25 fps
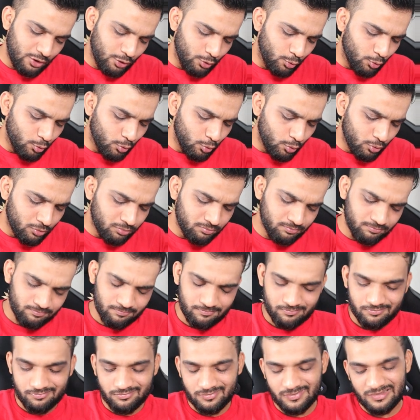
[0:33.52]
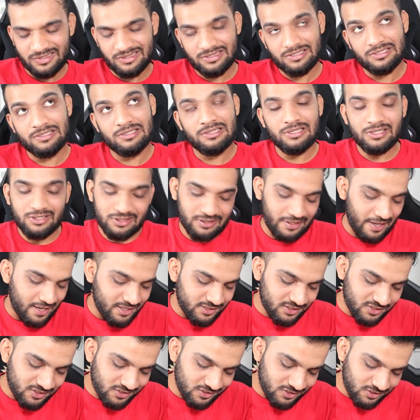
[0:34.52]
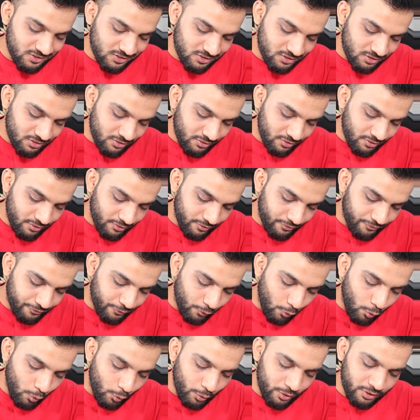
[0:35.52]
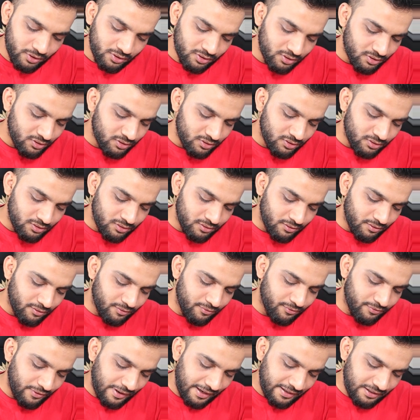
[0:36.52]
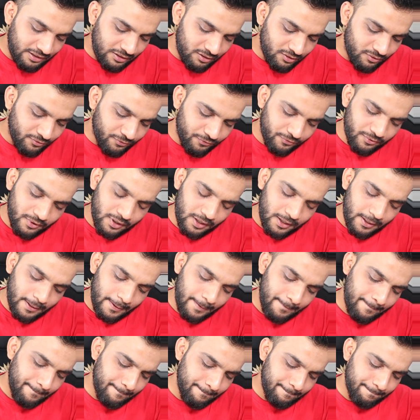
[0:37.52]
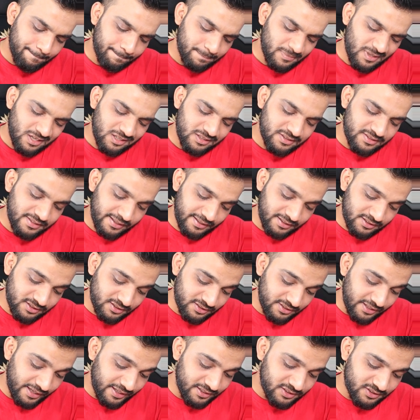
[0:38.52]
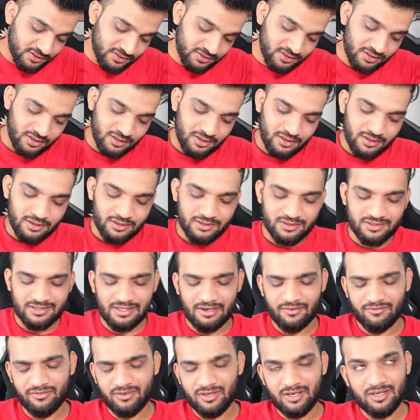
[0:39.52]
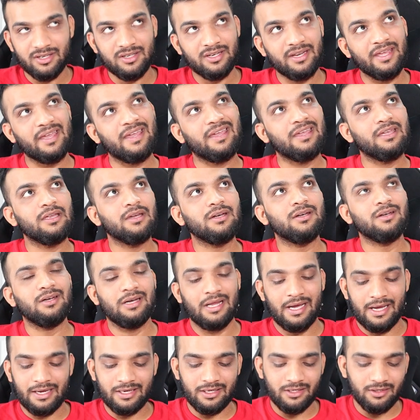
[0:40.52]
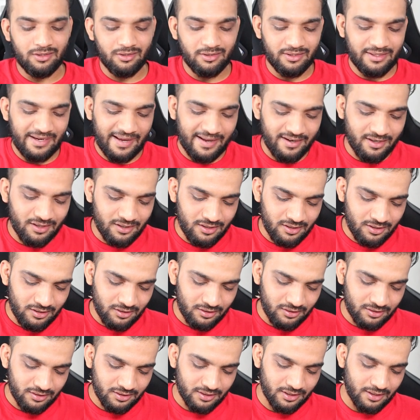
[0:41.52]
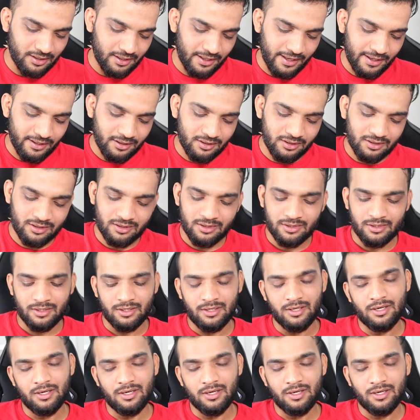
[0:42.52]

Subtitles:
2, 3, yes, 4, 5, 6, yes, 7, 8, 9, 10, correct,